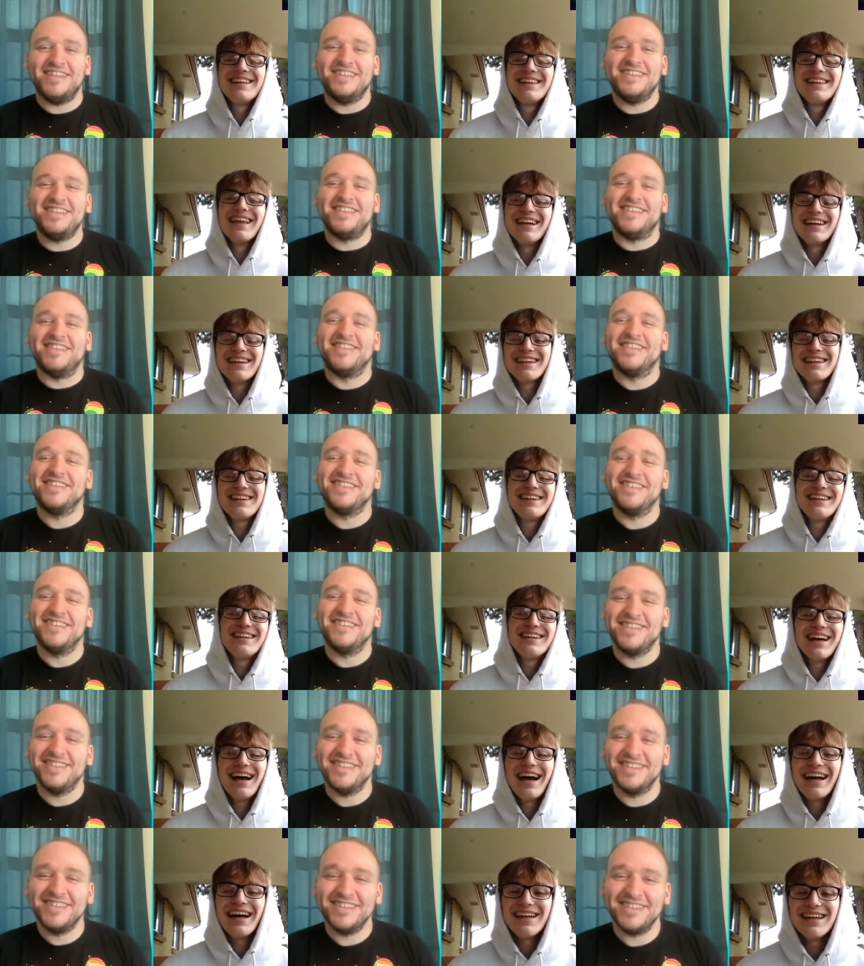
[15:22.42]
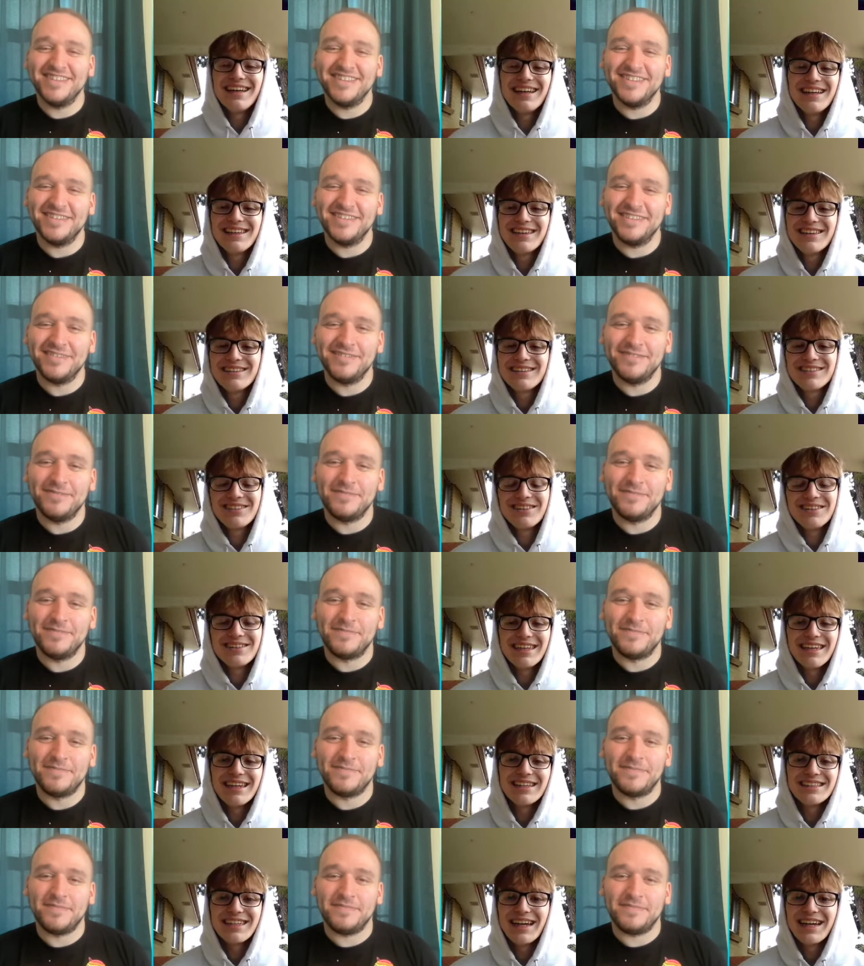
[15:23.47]
Speaker 1: Like I, there's certain
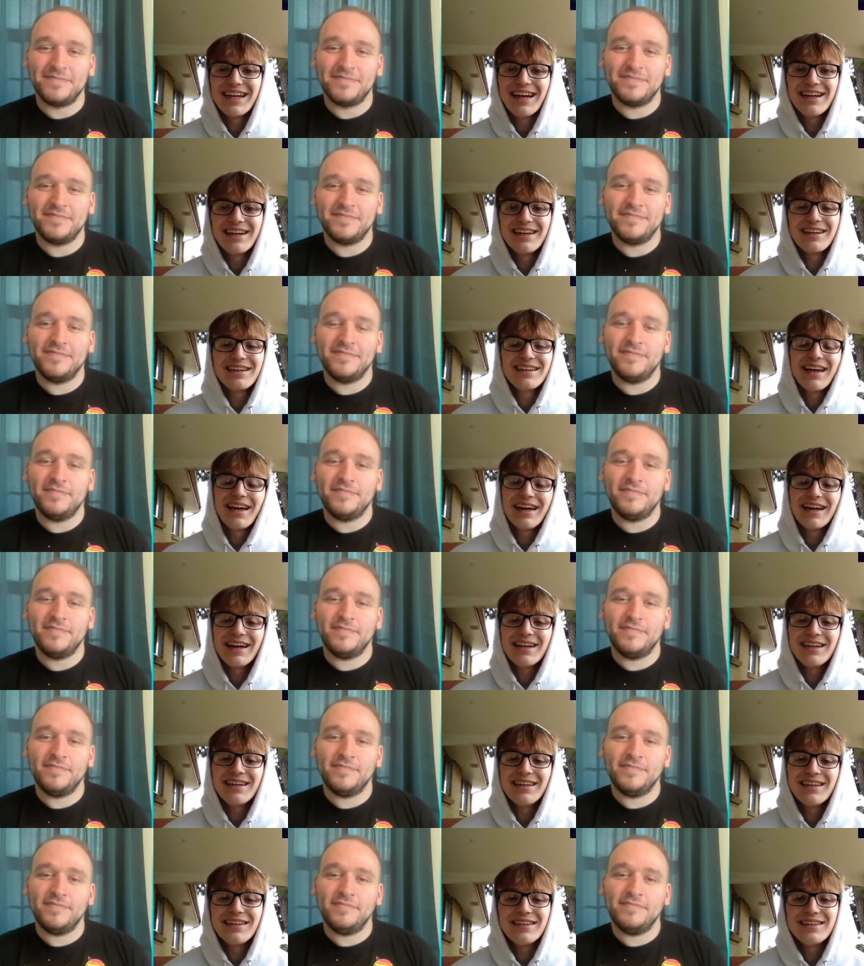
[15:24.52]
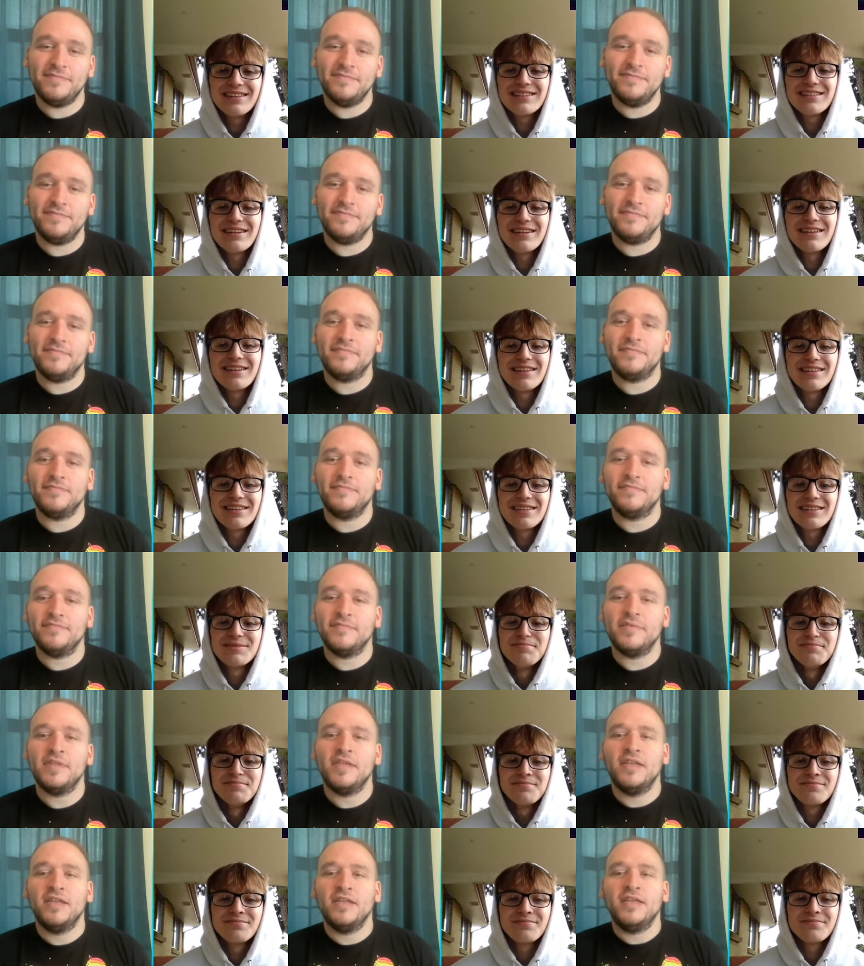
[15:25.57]
things I gotta, I gotta eat. So
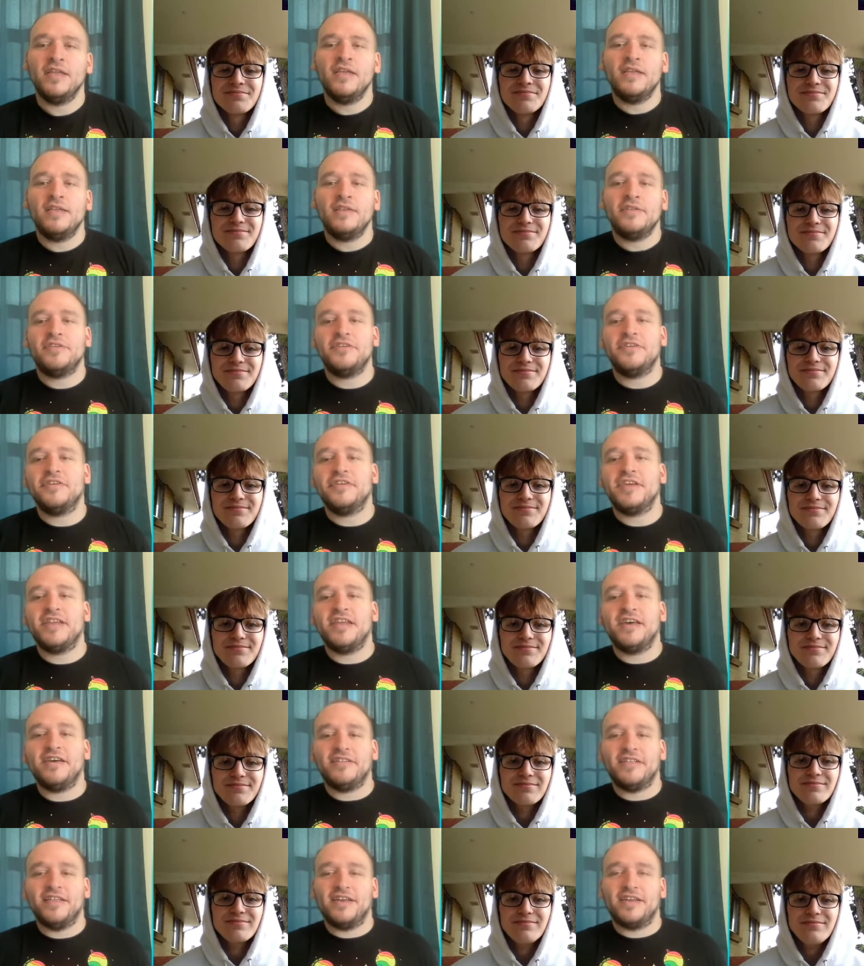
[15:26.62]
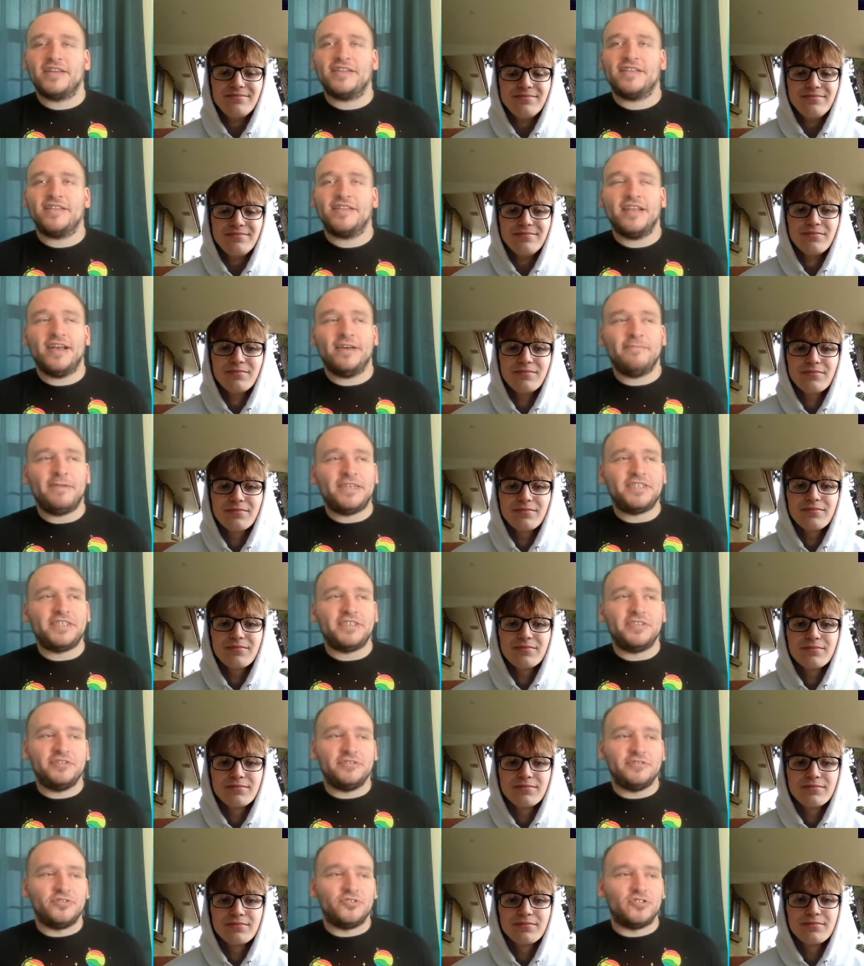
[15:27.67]
Speaker 2: you cut out, like, I
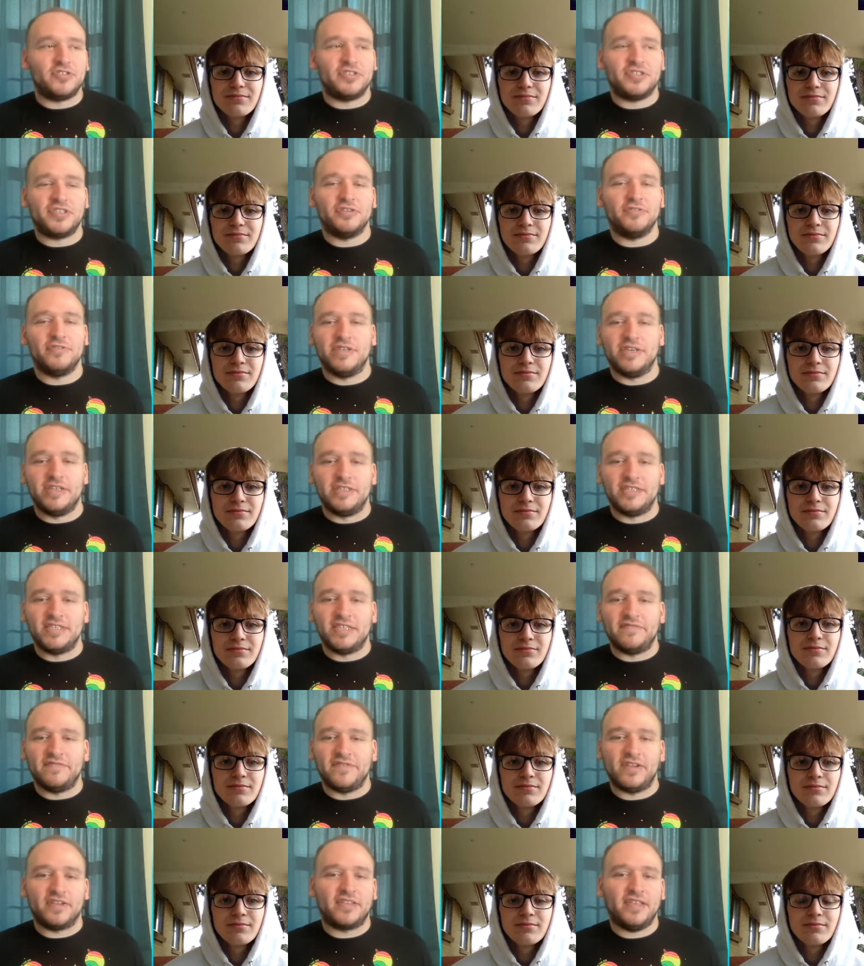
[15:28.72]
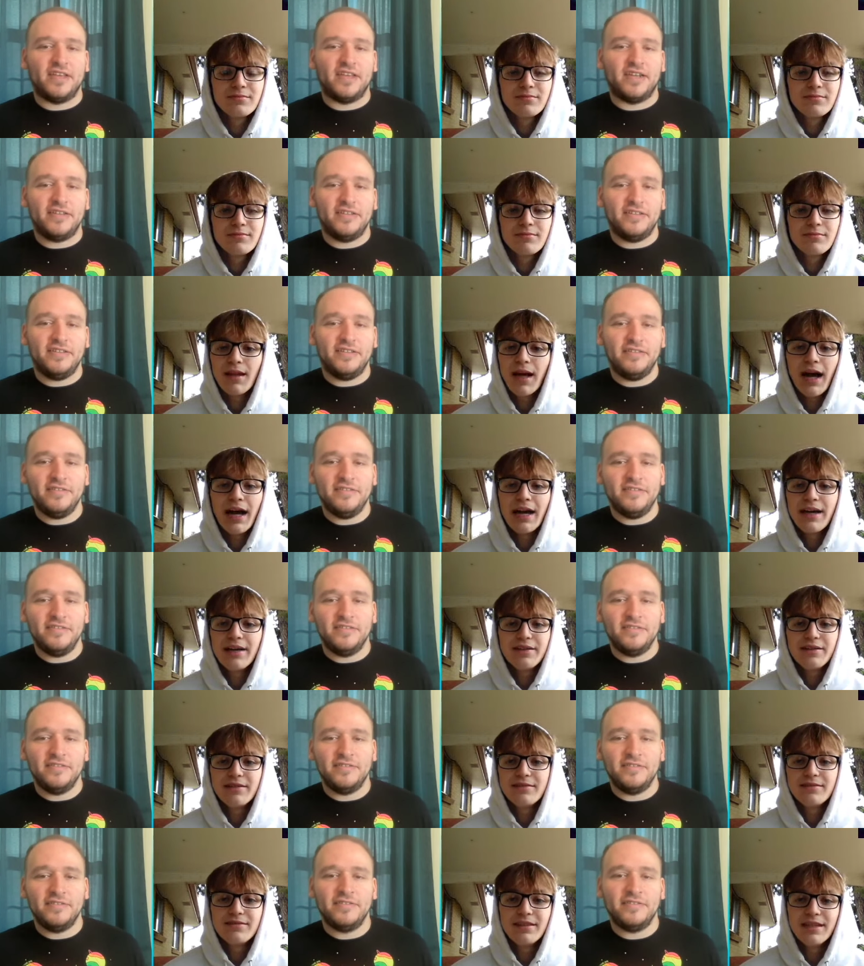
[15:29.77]
imagine you don't drink soda and stuff like that.
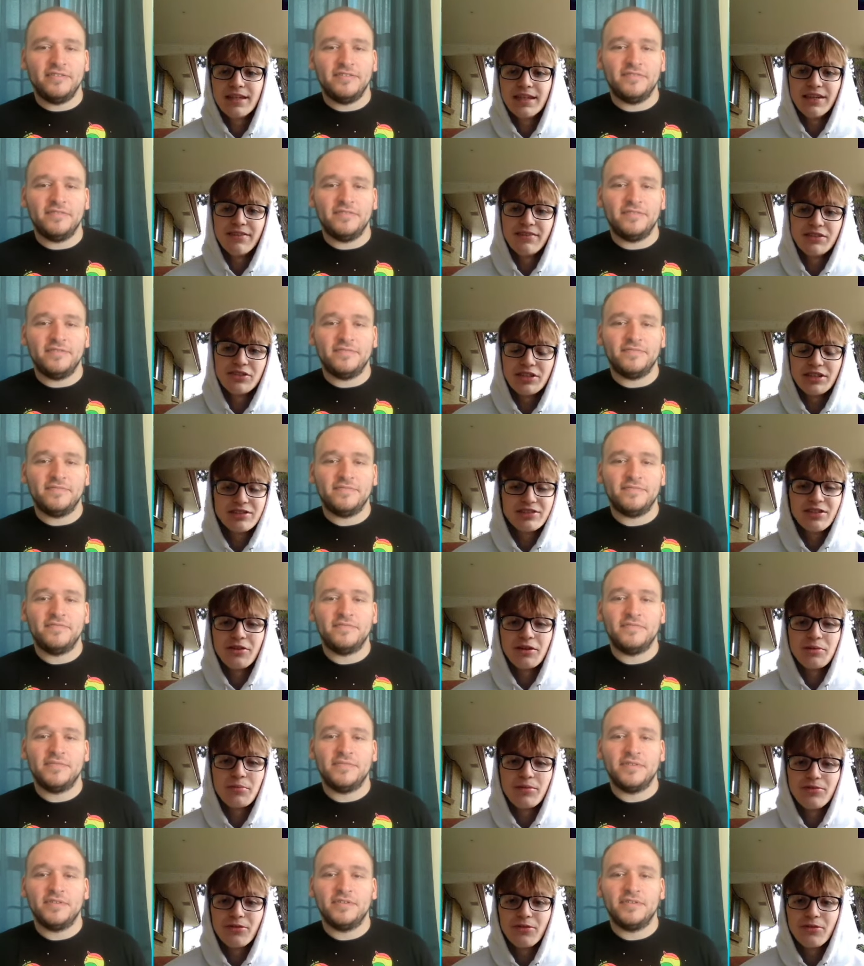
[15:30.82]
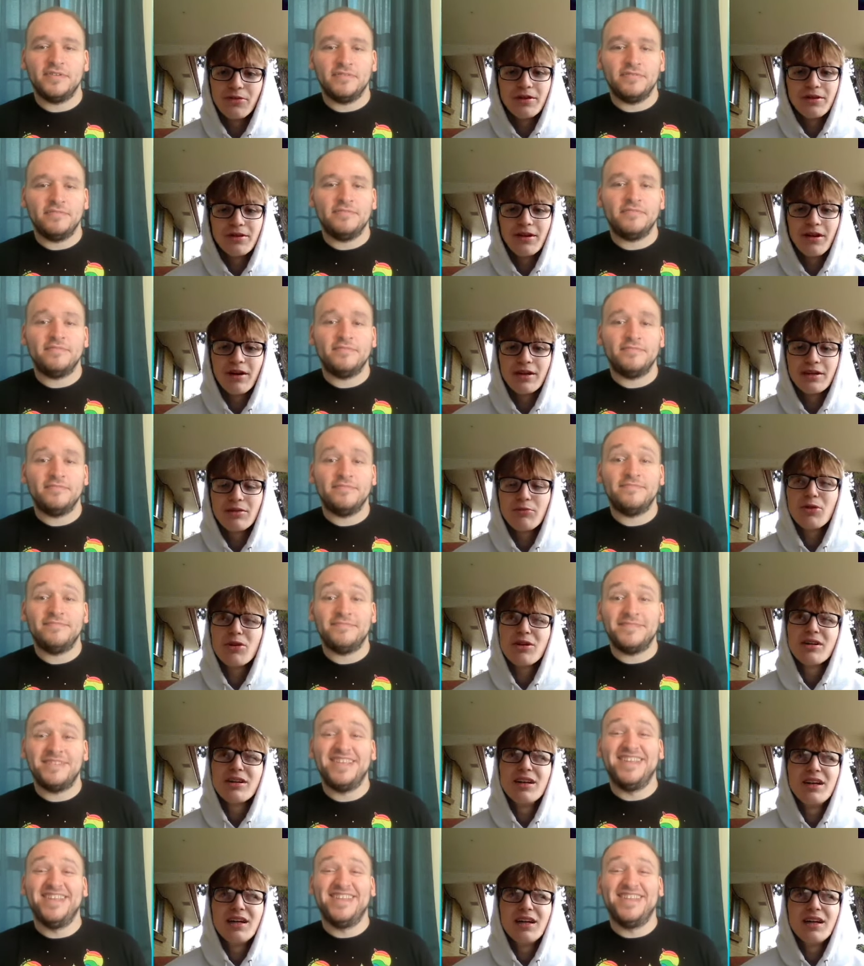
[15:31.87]
Speaker 1: I didn't even drink soda before. Well,